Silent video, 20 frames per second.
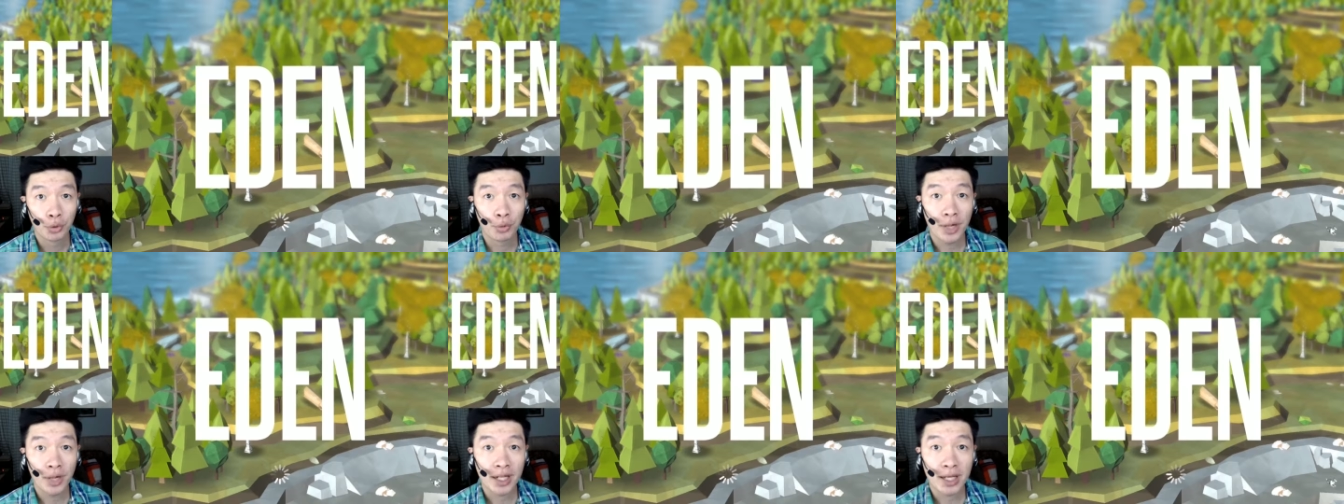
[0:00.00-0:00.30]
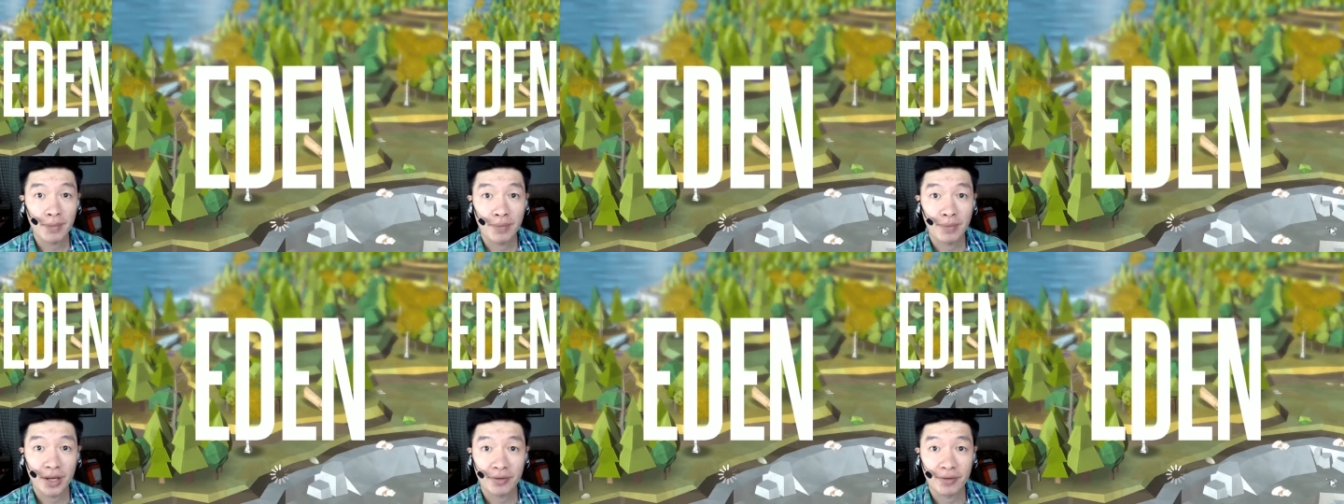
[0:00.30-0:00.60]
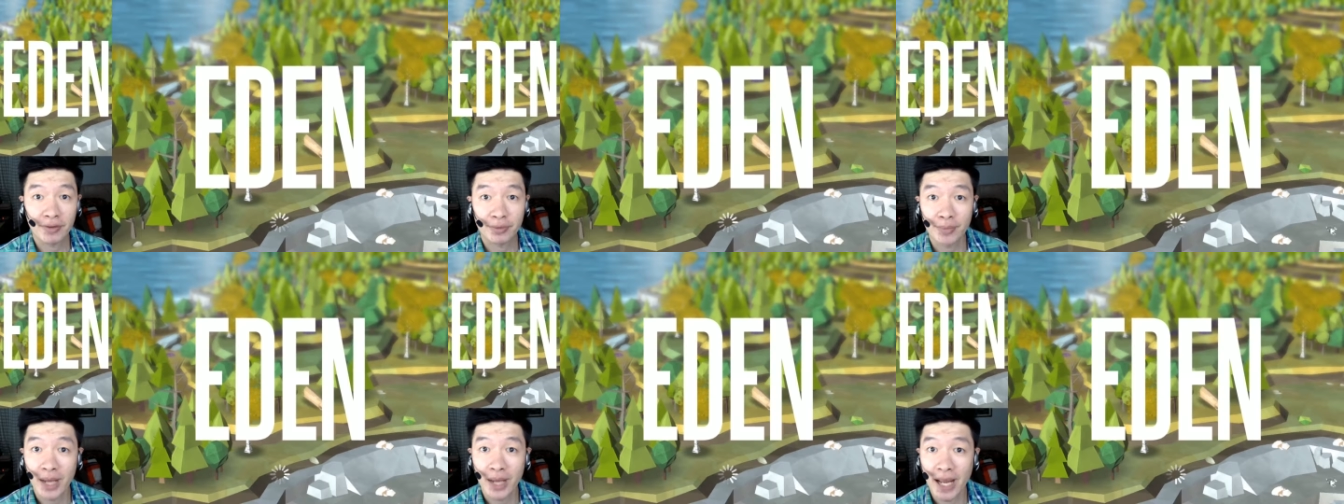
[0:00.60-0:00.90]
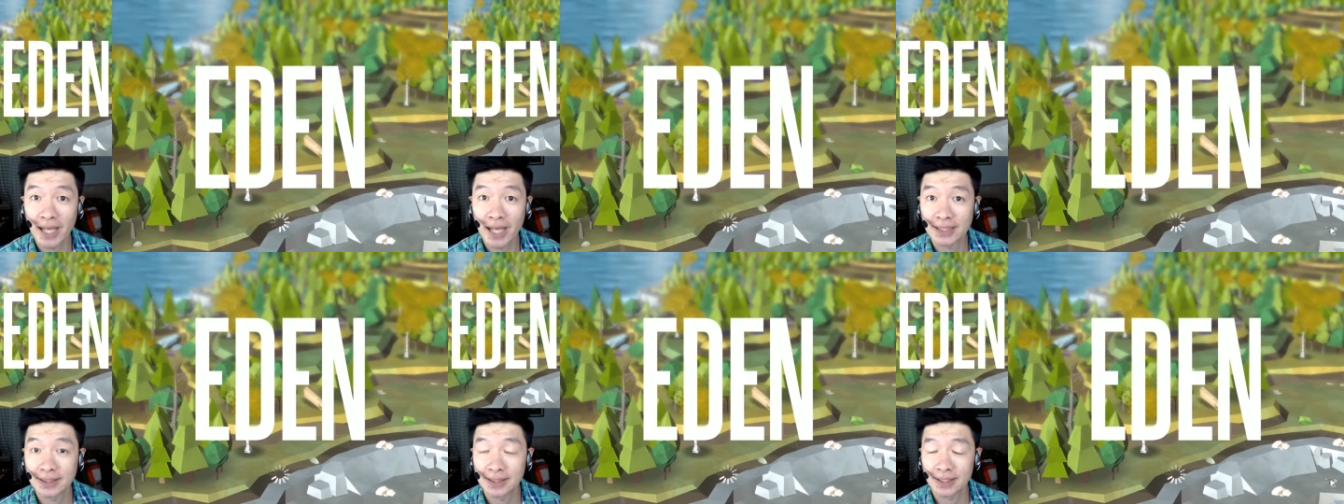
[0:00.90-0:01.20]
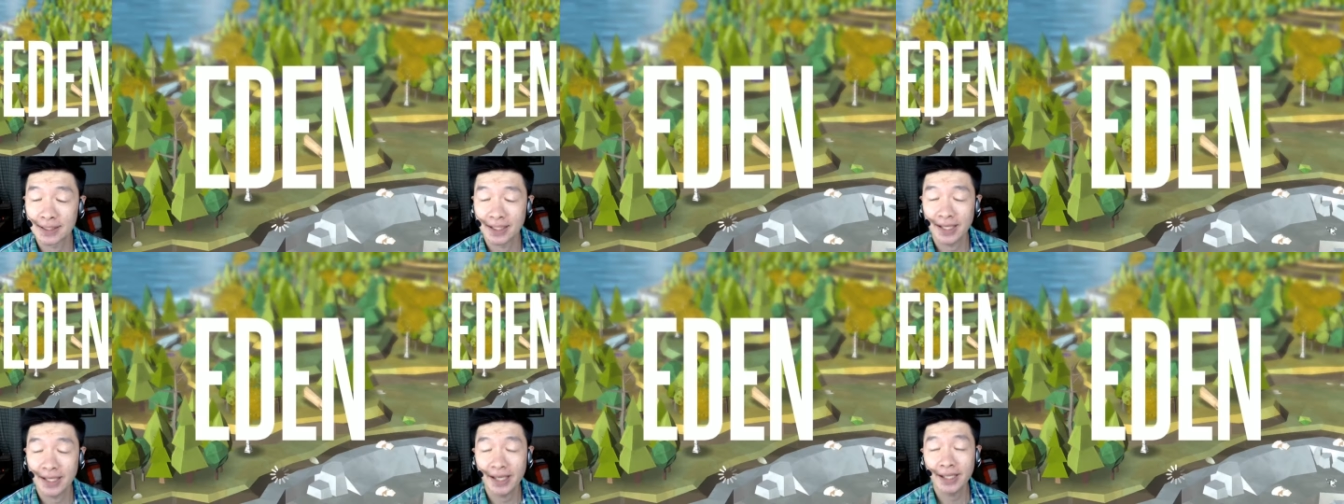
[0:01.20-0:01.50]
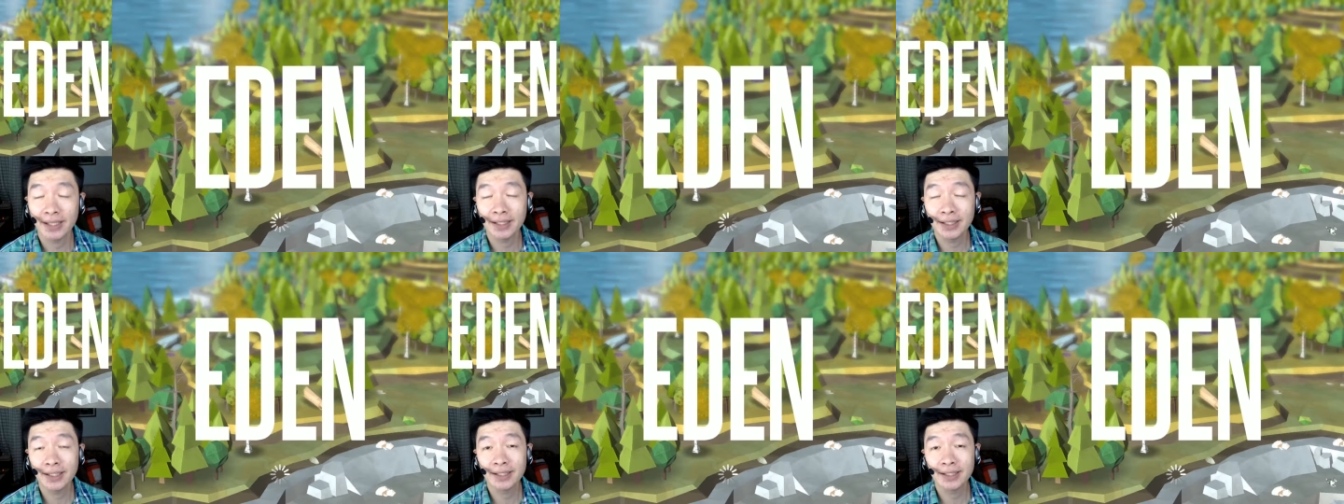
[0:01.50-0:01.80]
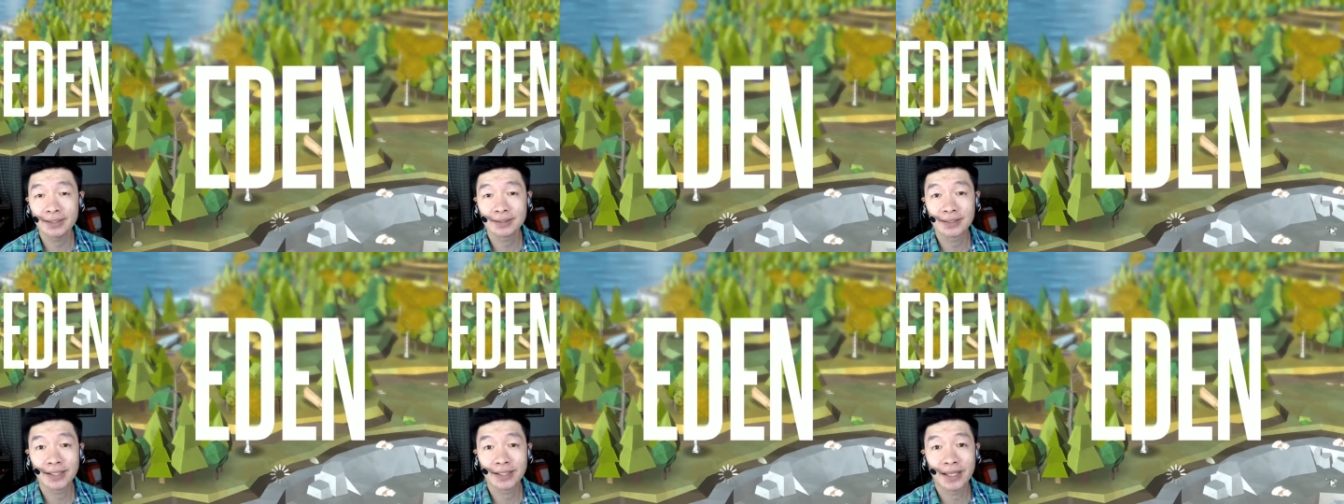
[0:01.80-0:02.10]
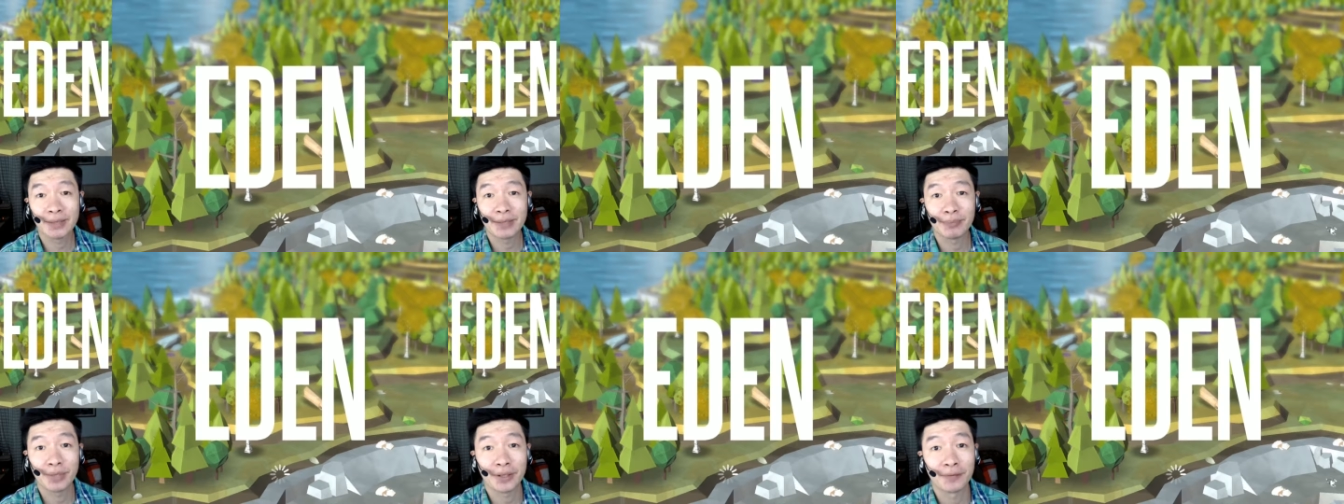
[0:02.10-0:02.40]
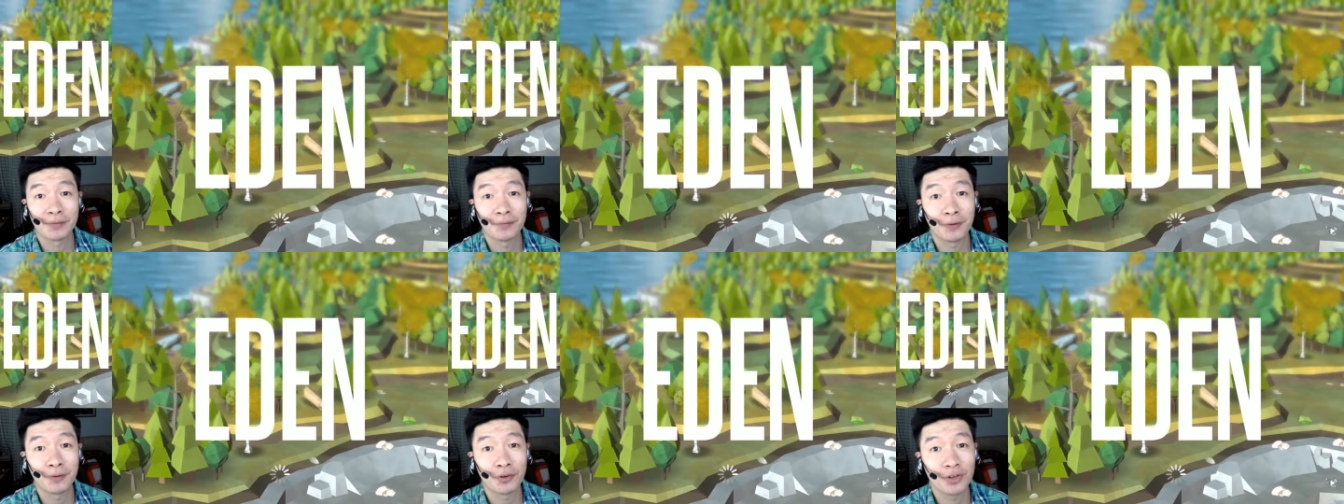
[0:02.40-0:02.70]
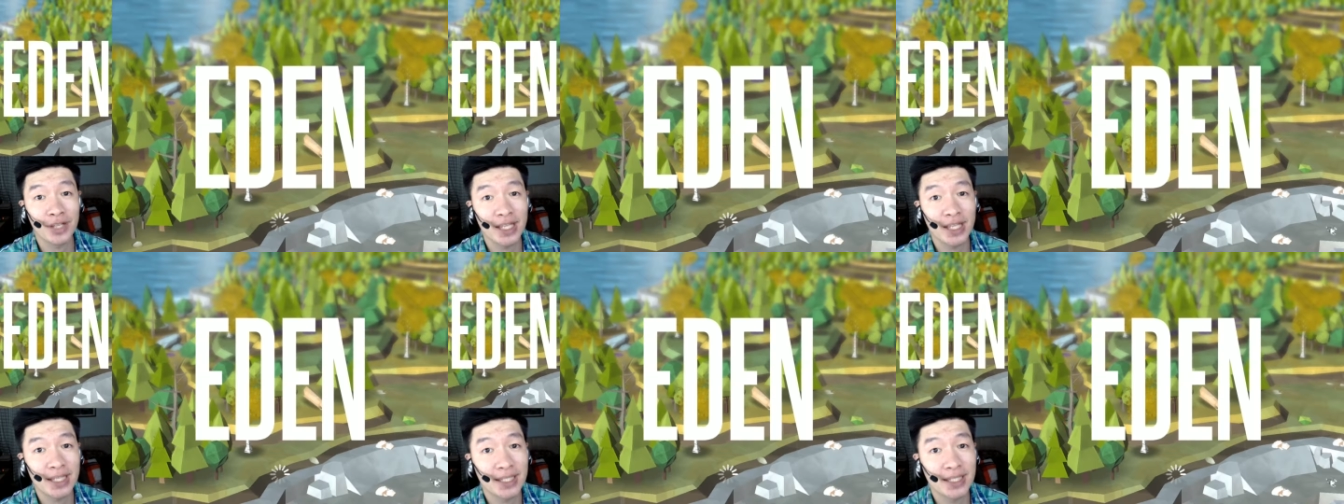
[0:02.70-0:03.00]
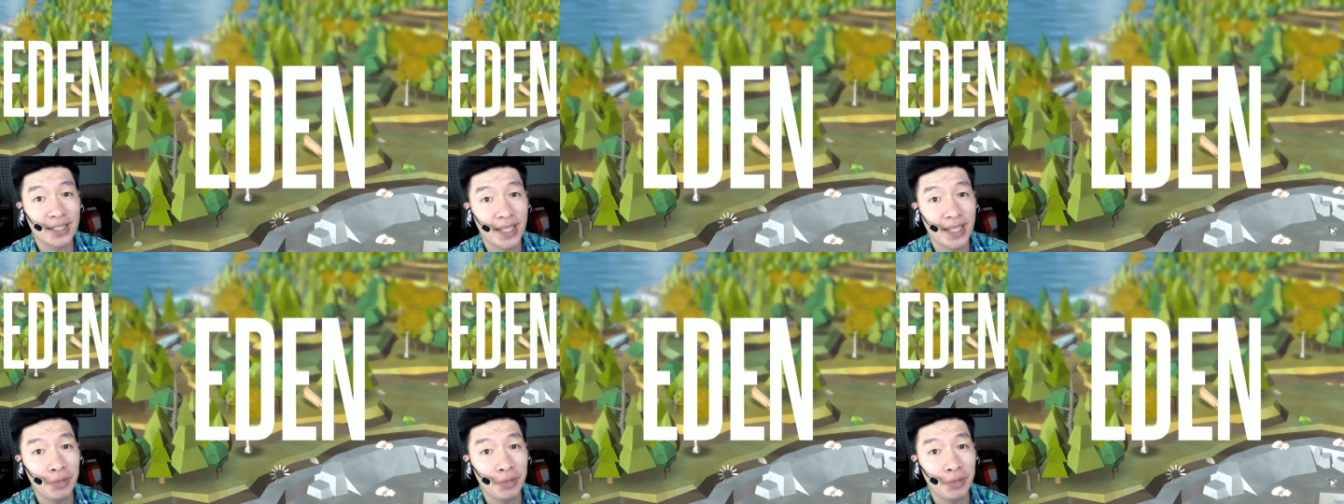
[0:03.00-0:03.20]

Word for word: Welcome back with me, Axel The Key, and this is the gameplay for Eden,